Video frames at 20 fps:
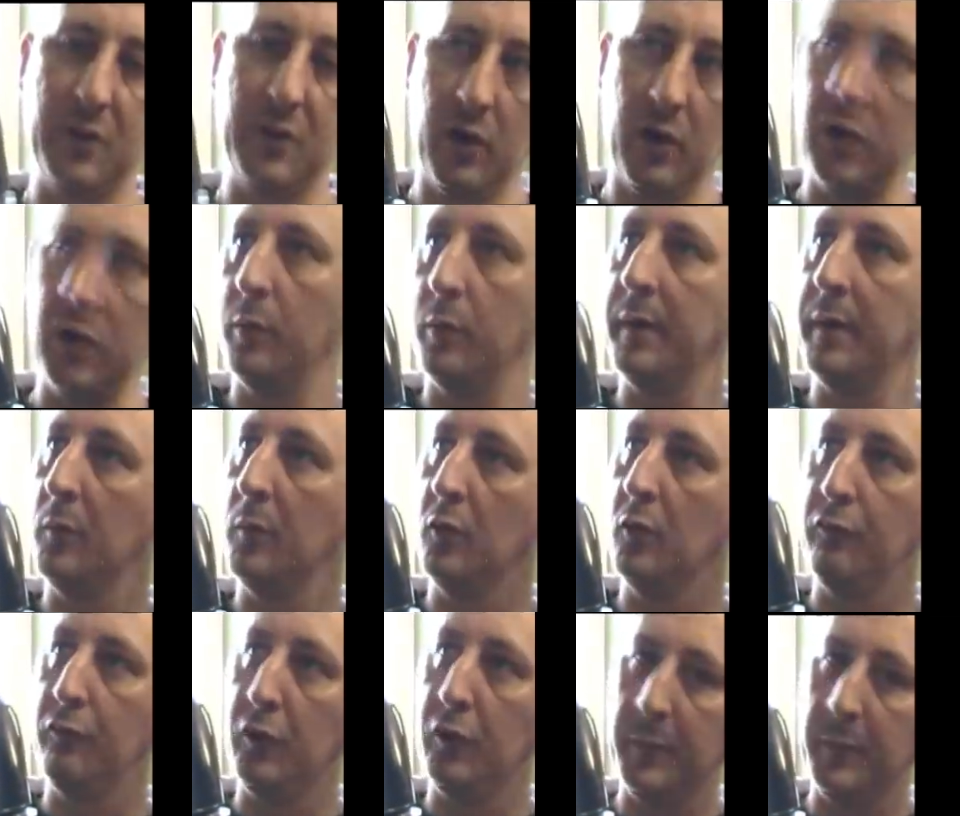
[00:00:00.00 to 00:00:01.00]
But you've got a little
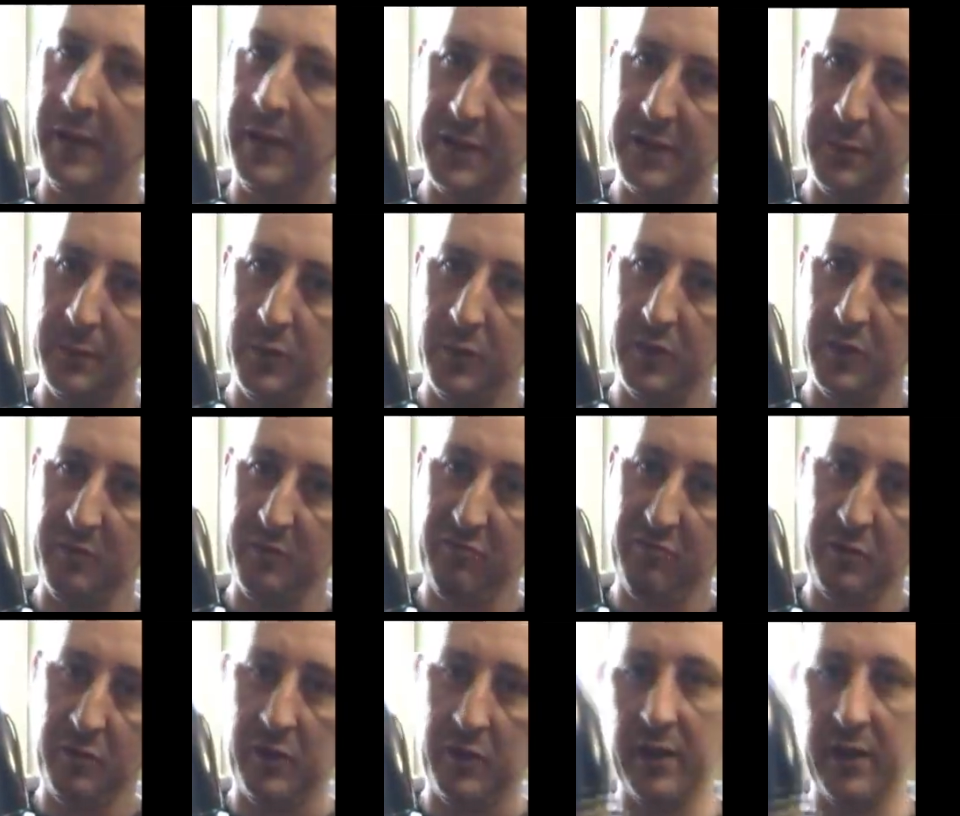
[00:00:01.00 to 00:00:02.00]
bit more room in it to
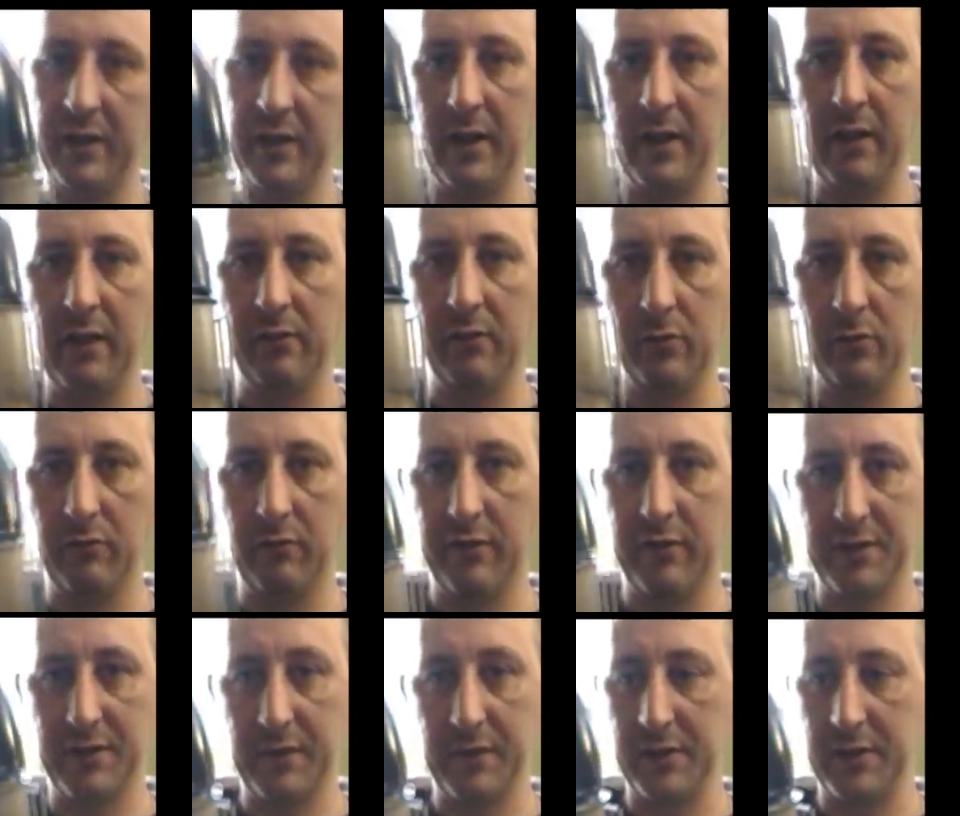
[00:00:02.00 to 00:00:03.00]
put your brew kit in there and
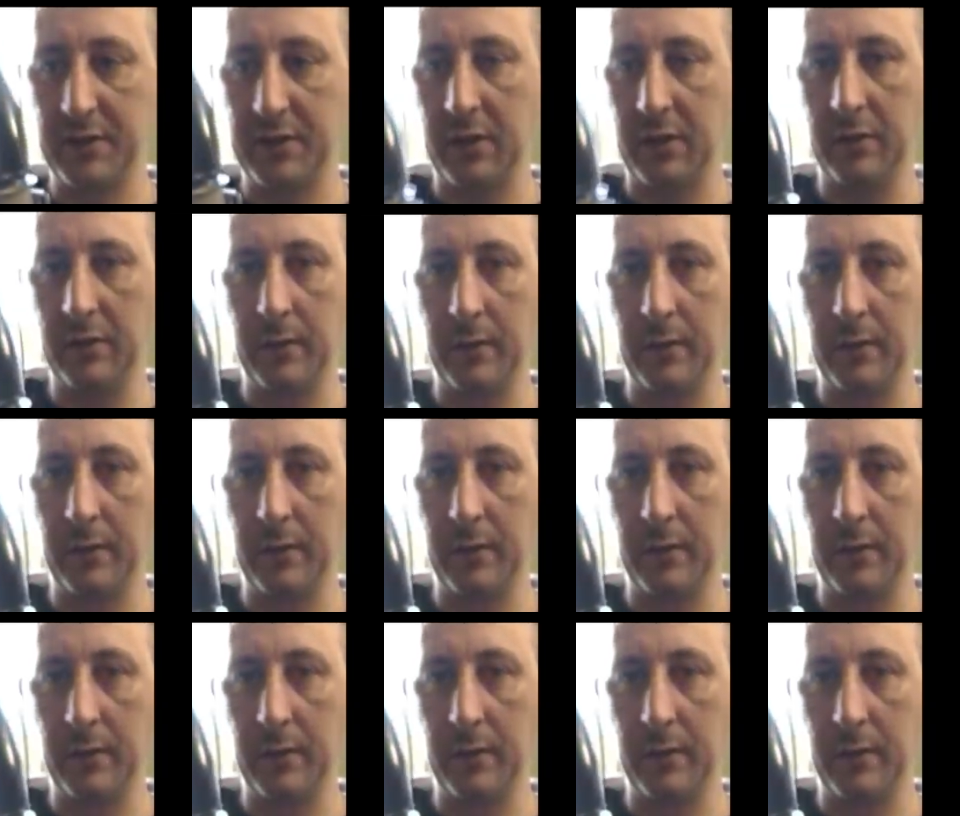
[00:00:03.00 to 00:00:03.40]
all the rest of it.